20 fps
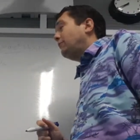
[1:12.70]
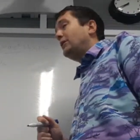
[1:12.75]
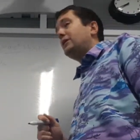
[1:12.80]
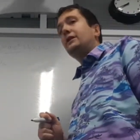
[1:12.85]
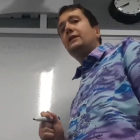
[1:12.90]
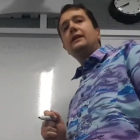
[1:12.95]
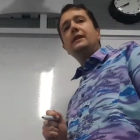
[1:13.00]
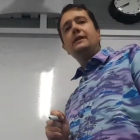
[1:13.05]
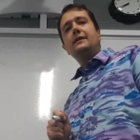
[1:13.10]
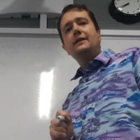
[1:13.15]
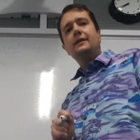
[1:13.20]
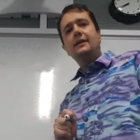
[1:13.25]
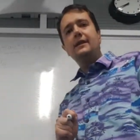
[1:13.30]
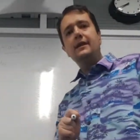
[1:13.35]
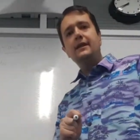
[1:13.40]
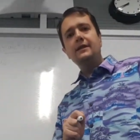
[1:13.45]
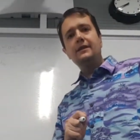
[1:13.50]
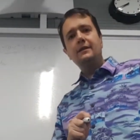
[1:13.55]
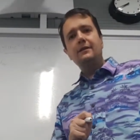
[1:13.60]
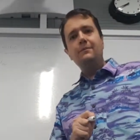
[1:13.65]
one of these
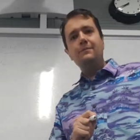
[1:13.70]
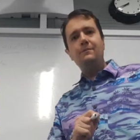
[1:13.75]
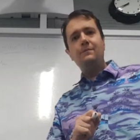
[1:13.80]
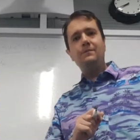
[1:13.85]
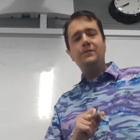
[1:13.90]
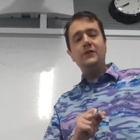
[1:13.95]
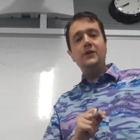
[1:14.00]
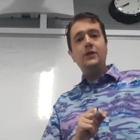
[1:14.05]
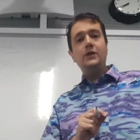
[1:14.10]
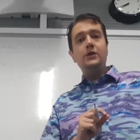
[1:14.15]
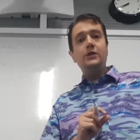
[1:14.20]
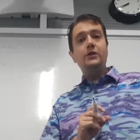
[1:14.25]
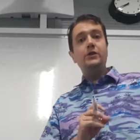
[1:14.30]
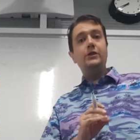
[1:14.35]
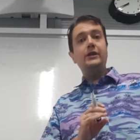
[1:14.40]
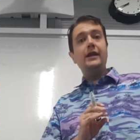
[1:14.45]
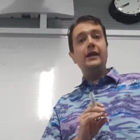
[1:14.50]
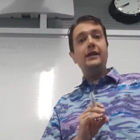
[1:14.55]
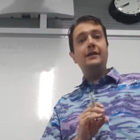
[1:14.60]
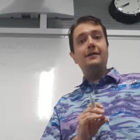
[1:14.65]
things, you
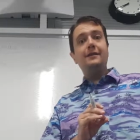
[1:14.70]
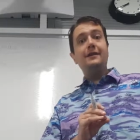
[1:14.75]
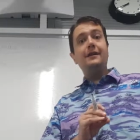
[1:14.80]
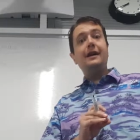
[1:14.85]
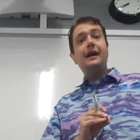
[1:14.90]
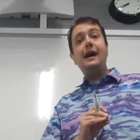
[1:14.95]
get